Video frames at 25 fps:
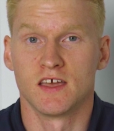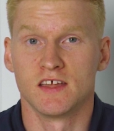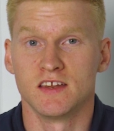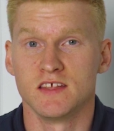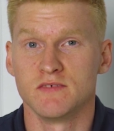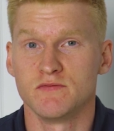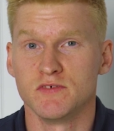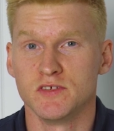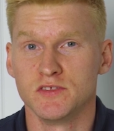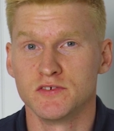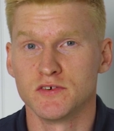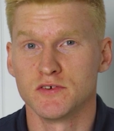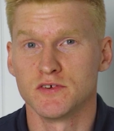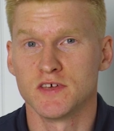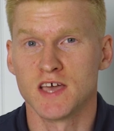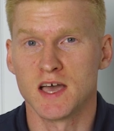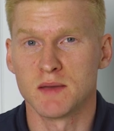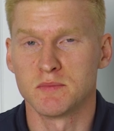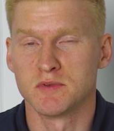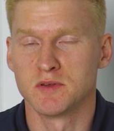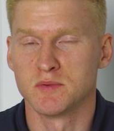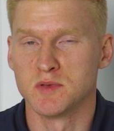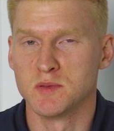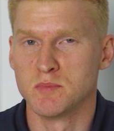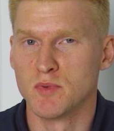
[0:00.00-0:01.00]
And if you do
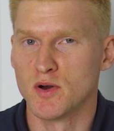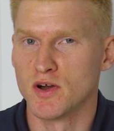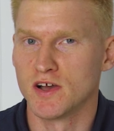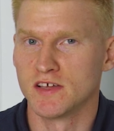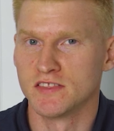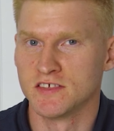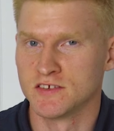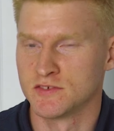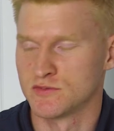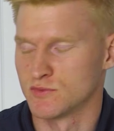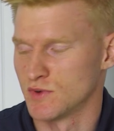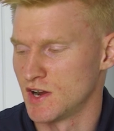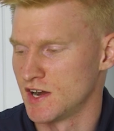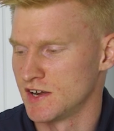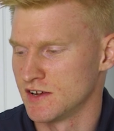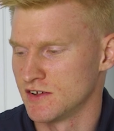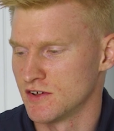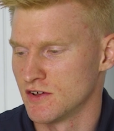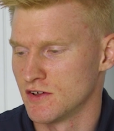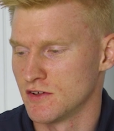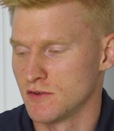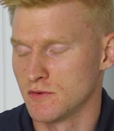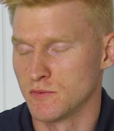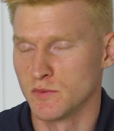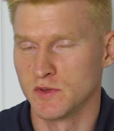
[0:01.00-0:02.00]
happen to be buying this
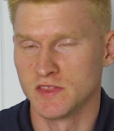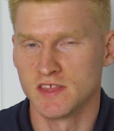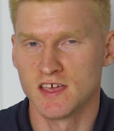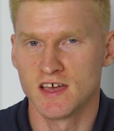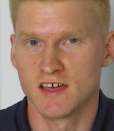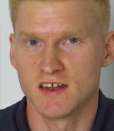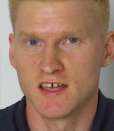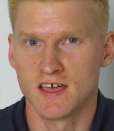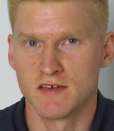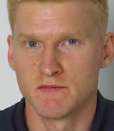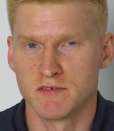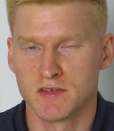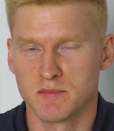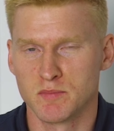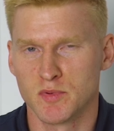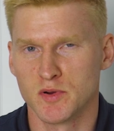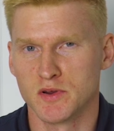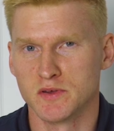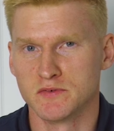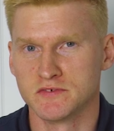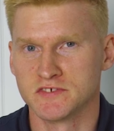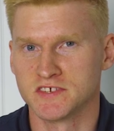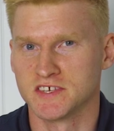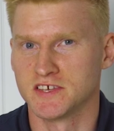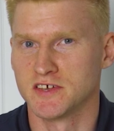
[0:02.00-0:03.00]
radio without having
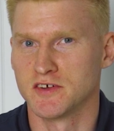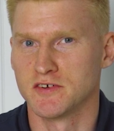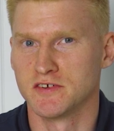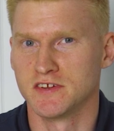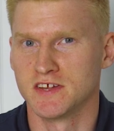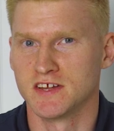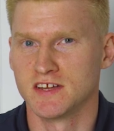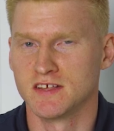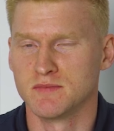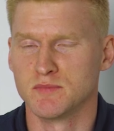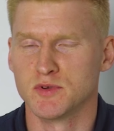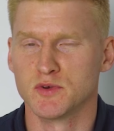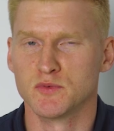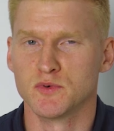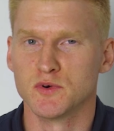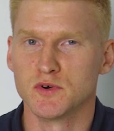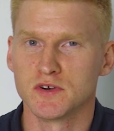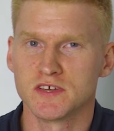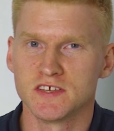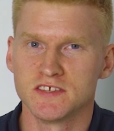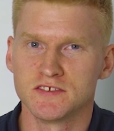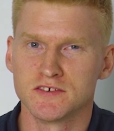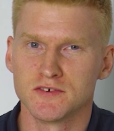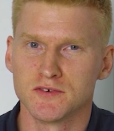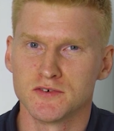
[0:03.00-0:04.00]
previously owned any
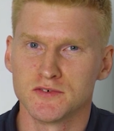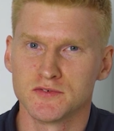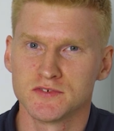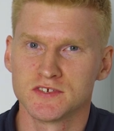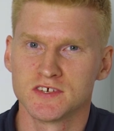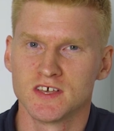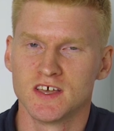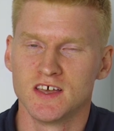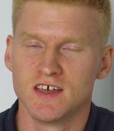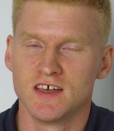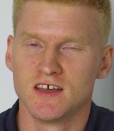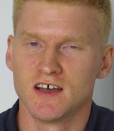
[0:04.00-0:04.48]
Milwaukee tools,